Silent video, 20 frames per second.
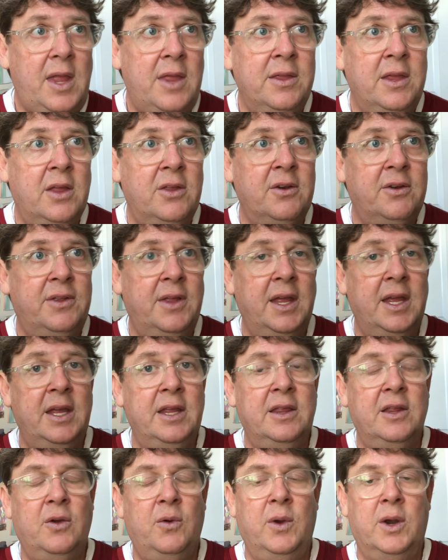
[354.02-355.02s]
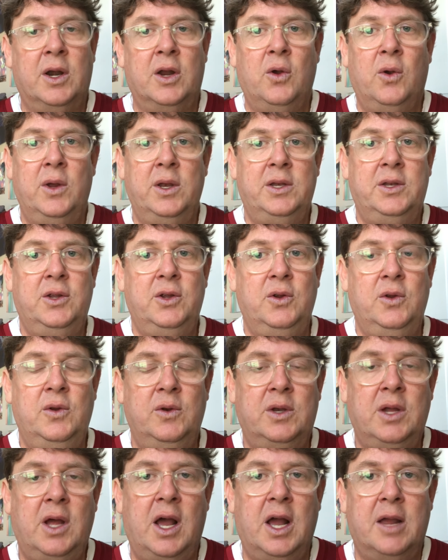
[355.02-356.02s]
The other thing that we're going to
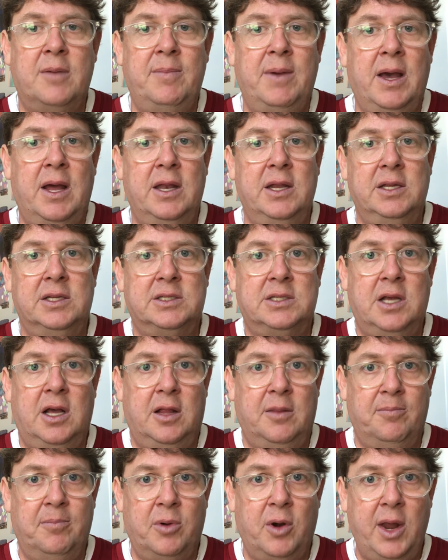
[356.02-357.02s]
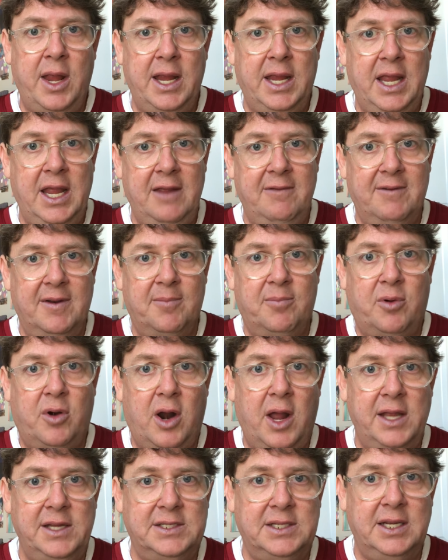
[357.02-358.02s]
talk about is called break-even
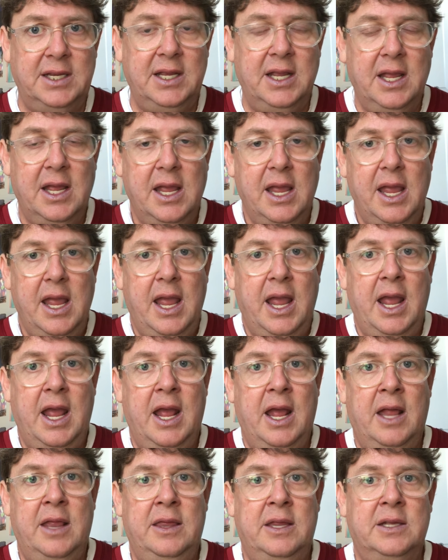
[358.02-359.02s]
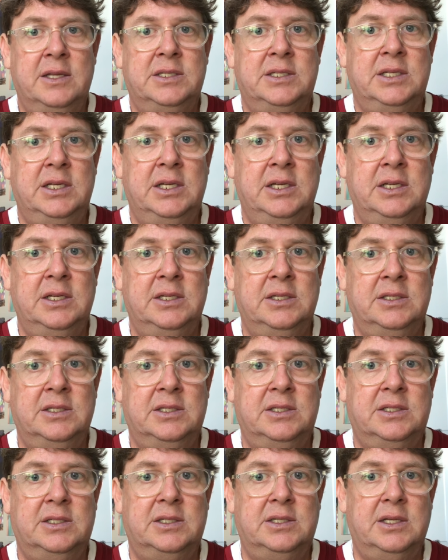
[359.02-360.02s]
pricing. And this
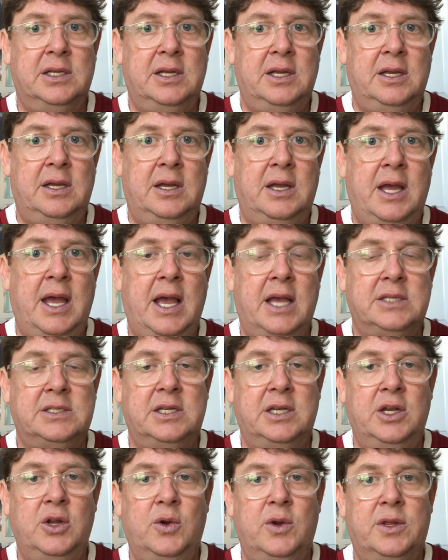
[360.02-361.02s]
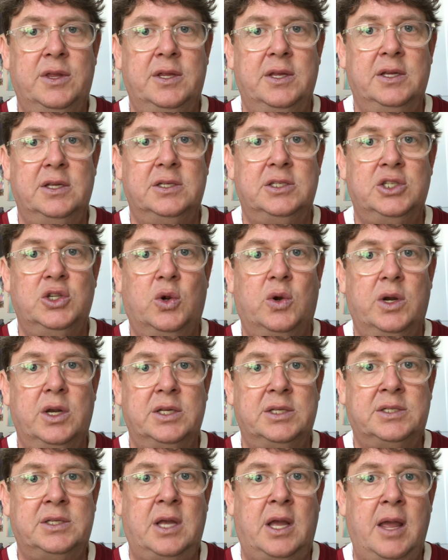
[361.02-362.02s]
is has to do with a short
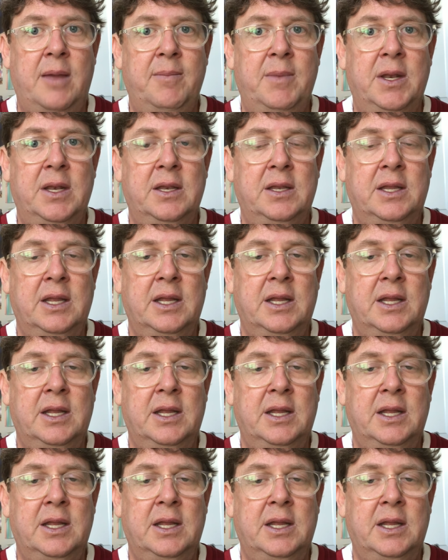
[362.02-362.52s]
assignment